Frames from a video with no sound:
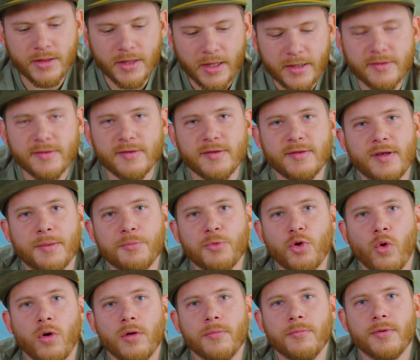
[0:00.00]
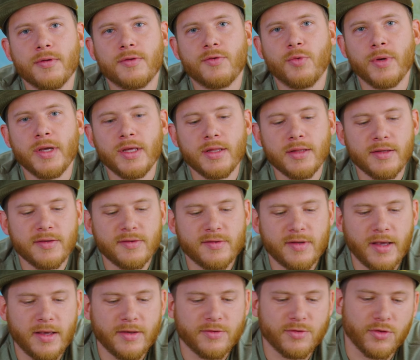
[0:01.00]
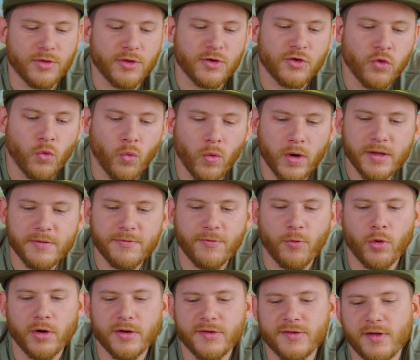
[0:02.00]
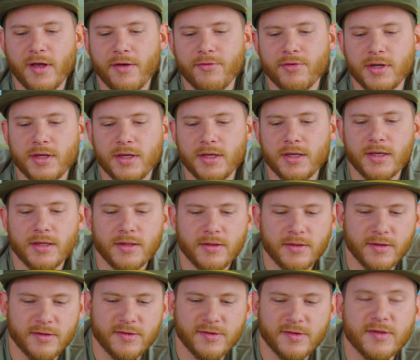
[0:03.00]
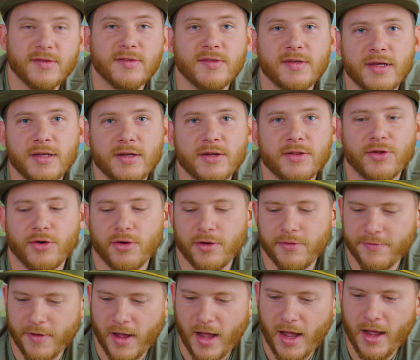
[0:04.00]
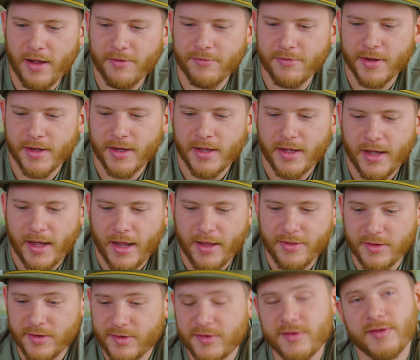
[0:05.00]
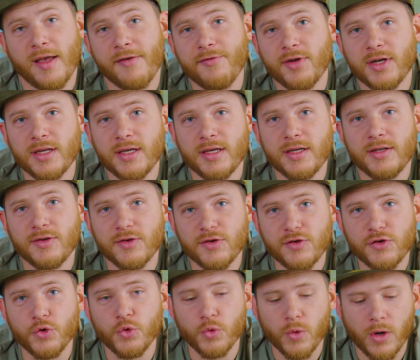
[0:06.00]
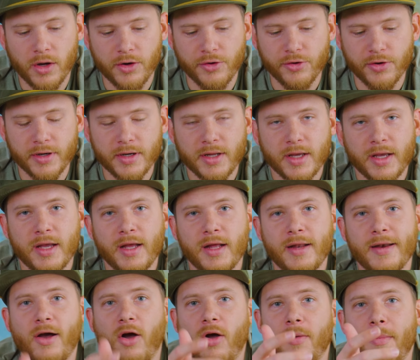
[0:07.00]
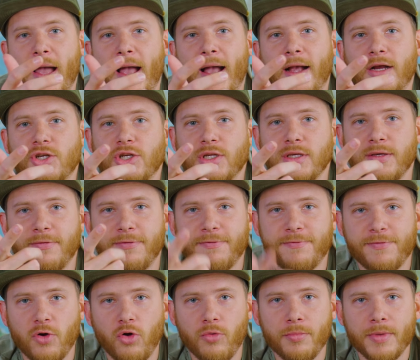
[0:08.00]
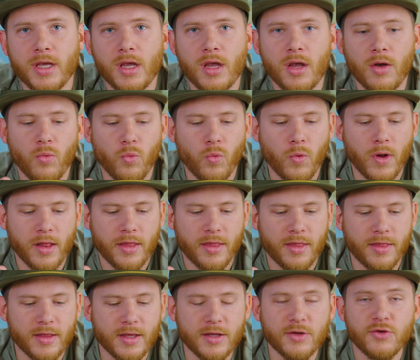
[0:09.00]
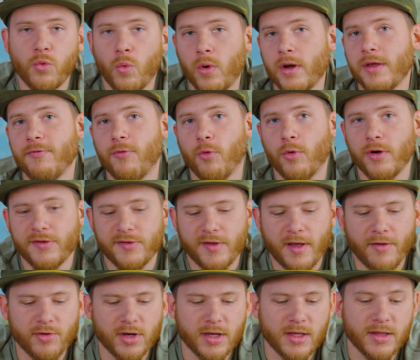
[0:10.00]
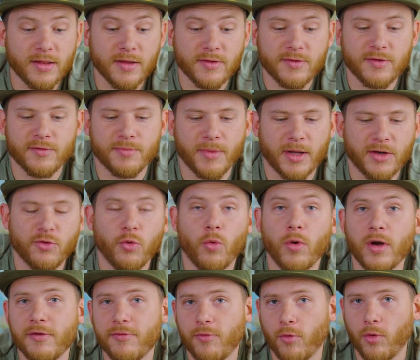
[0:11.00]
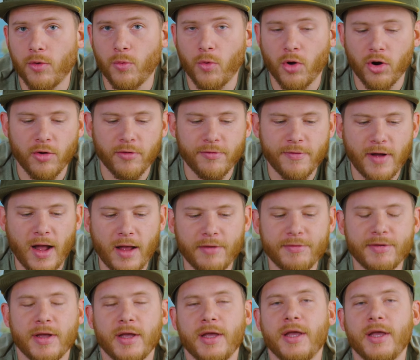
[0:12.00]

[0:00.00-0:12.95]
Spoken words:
lenses I'm going between these days are the 24 to 70, the 16 to 35, and the 70 to 200. Now I'm actually filming with the 24 to 70. This is my 24 to 105.